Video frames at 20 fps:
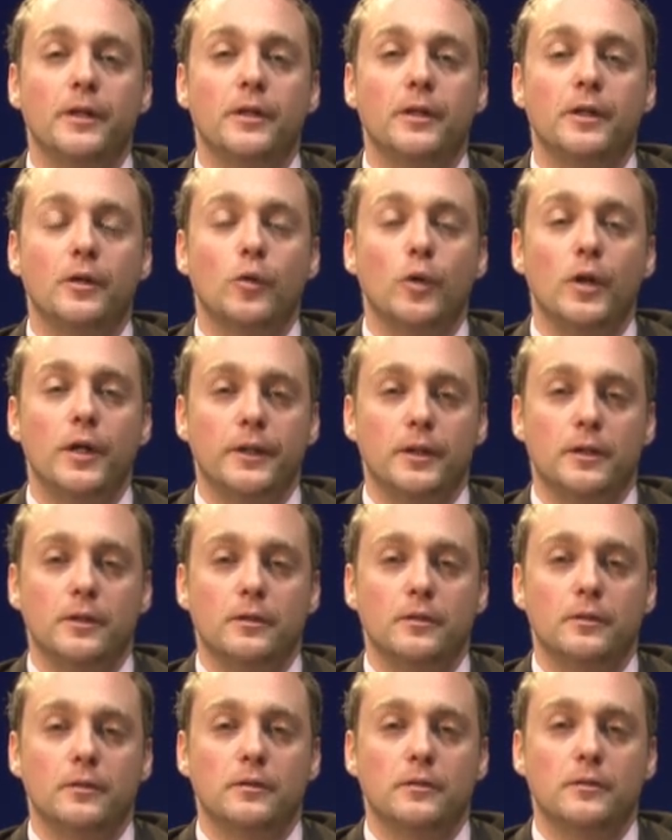regulated.
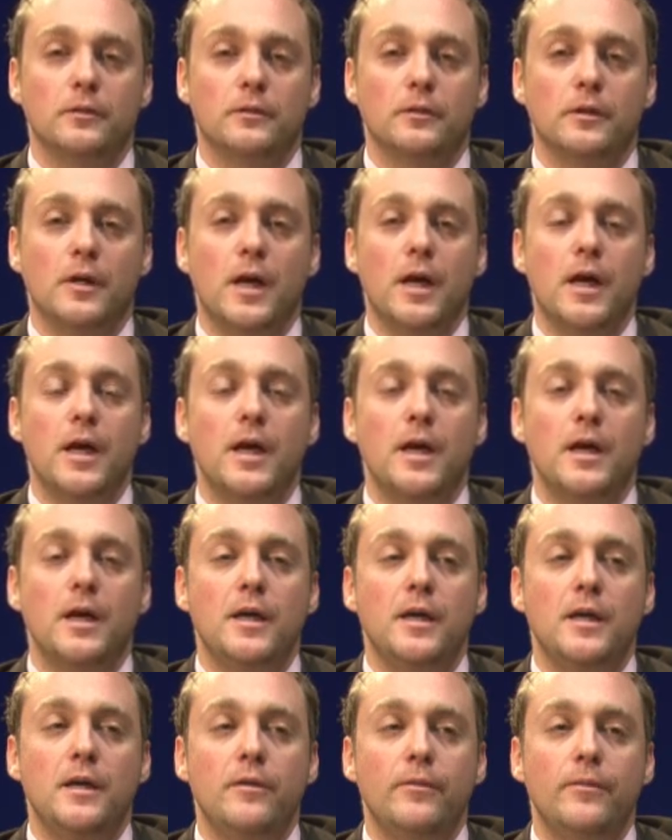
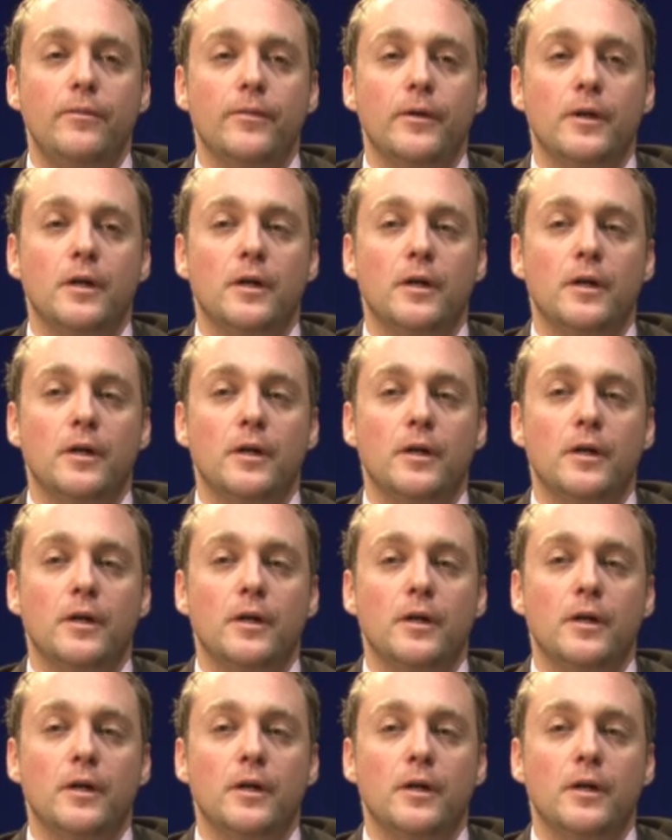If